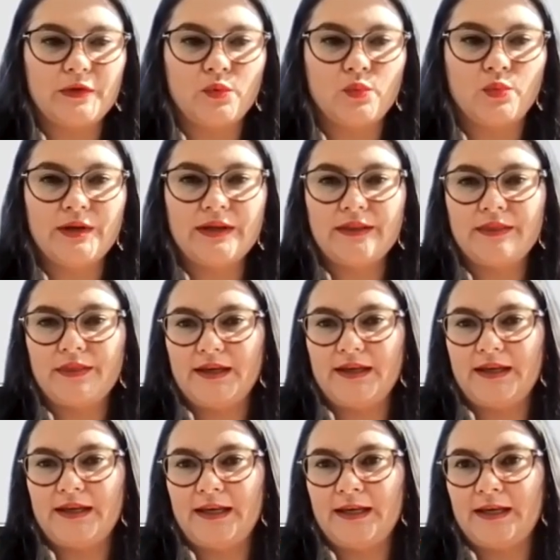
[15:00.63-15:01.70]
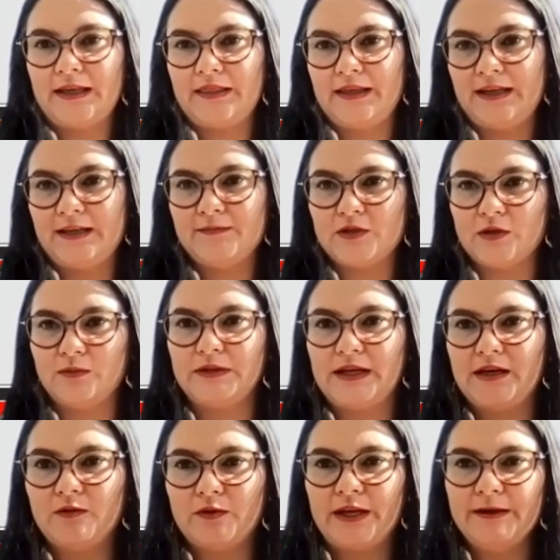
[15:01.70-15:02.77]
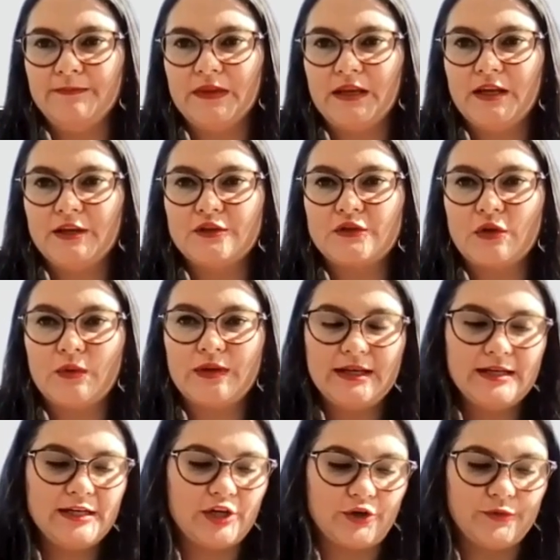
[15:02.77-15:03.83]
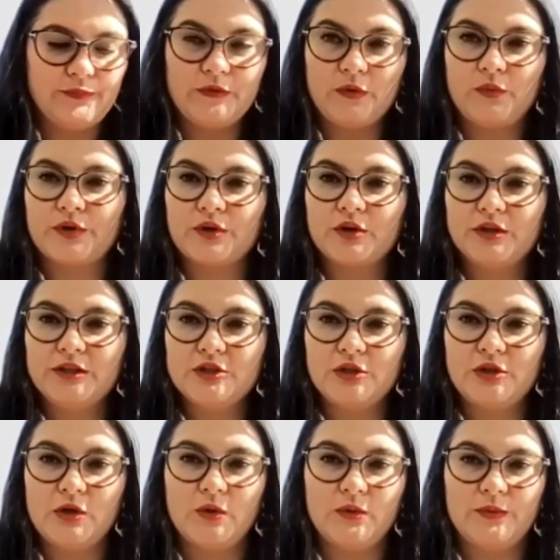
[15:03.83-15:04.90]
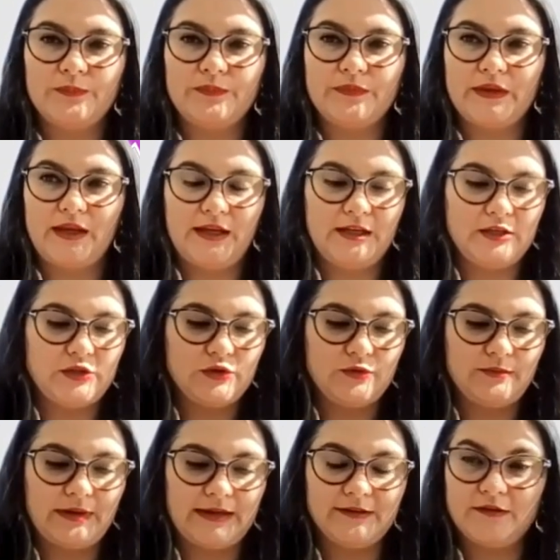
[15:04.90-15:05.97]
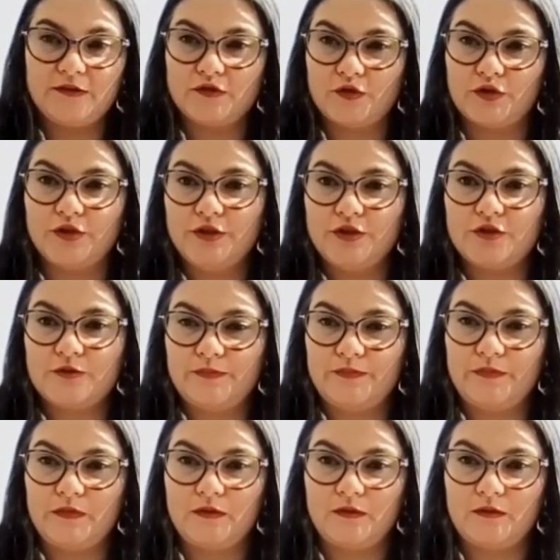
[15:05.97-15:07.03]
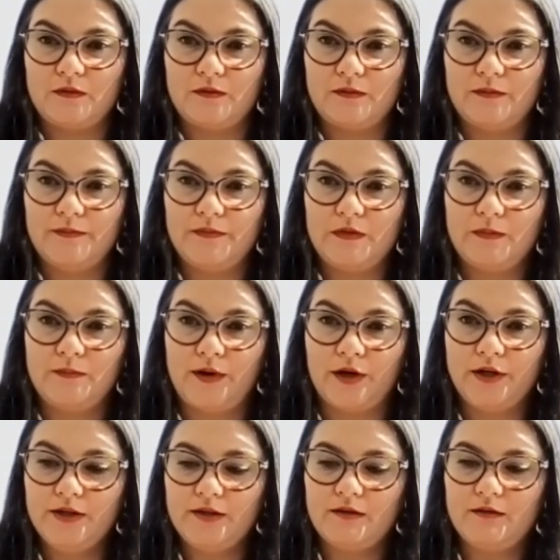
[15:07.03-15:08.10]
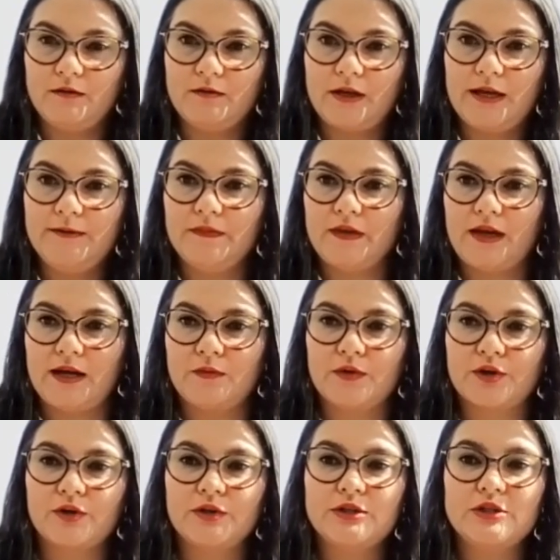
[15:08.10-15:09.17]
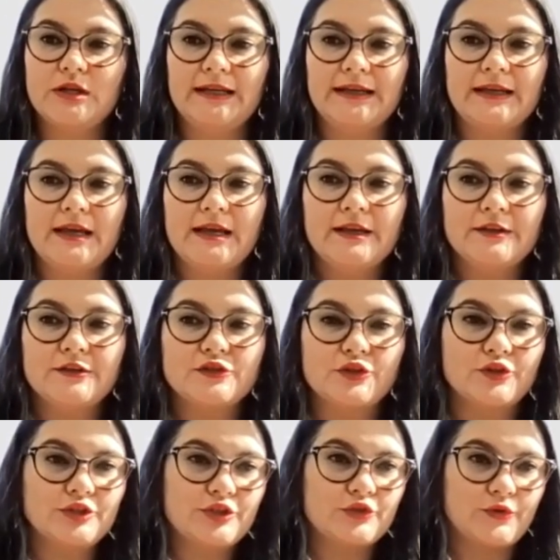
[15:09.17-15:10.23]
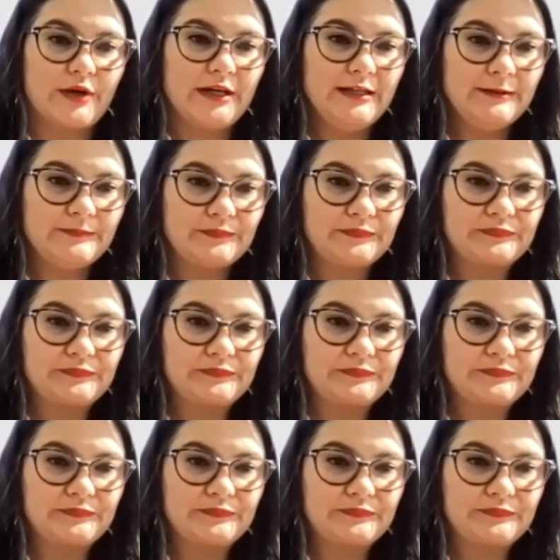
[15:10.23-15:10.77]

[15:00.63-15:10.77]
with the insomnia, okay? So in here, we're going to go into my search. bar, okay? And we're going to click search trait.